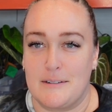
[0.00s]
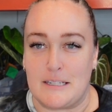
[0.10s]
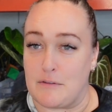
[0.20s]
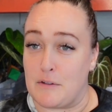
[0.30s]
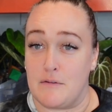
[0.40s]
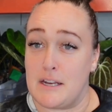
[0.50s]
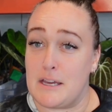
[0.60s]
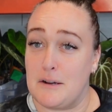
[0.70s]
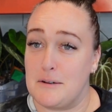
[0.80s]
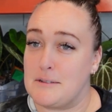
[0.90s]
different
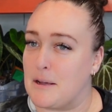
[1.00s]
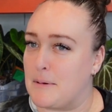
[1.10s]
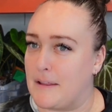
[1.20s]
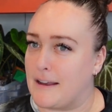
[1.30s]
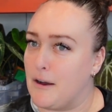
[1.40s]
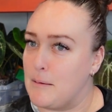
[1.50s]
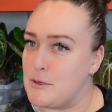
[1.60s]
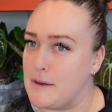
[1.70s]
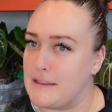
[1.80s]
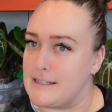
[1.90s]
videos, I'll be like, oh, I'm
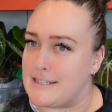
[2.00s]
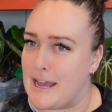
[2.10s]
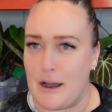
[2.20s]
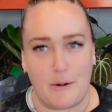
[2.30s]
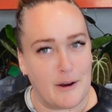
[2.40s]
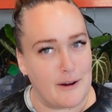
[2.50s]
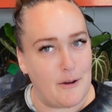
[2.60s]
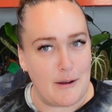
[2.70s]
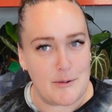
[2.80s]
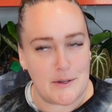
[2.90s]
doing this now, or
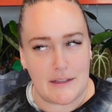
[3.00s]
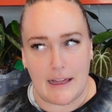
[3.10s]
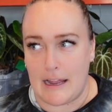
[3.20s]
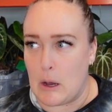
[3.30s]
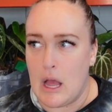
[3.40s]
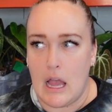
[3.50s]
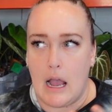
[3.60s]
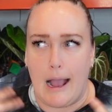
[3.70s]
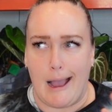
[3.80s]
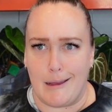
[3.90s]
oh, I'm doing that now.
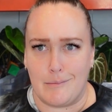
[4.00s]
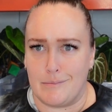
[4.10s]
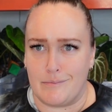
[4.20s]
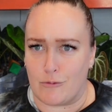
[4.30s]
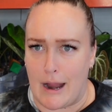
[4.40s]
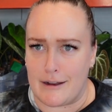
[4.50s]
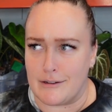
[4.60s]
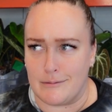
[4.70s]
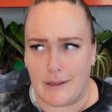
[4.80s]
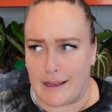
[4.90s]
I'm
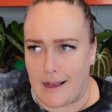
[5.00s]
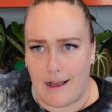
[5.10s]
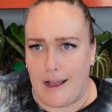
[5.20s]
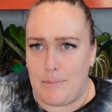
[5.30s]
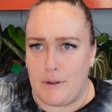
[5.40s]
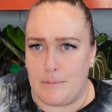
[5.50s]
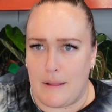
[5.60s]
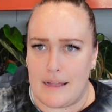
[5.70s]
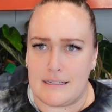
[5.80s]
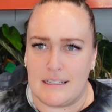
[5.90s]
random, like I put a
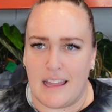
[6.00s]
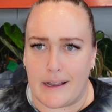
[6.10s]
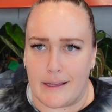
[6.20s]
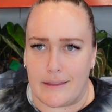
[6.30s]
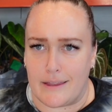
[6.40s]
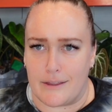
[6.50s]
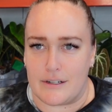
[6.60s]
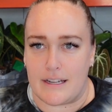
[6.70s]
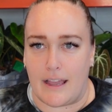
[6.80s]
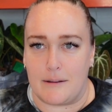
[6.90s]
plant in leca the other
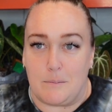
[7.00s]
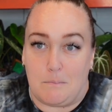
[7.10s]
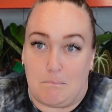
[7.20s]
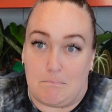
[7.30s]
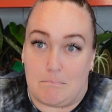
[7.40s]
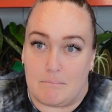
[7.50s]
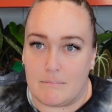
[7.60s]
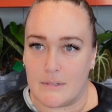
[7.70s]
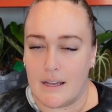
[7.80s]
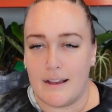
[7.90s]
day.
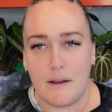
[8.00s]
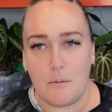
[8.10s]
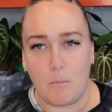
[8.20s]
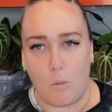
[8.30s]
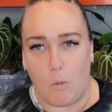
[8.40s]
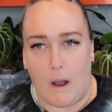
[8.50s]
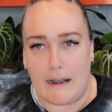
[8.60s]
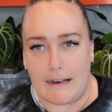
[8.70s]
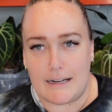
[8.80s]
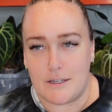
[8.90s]
Why
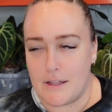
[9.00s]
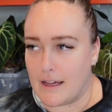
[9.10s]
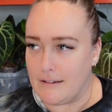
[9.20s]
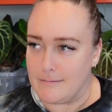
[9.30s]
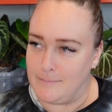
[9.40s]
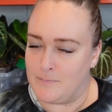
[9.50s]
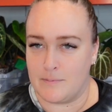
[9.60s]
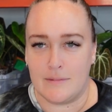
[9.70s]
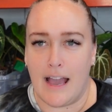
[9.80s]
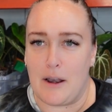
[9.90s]
did I do that?
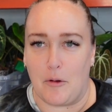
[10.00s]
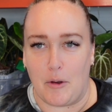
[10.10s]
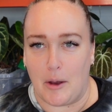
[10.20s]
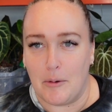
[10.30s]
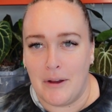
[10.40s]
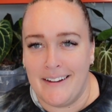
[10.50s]
I don't know.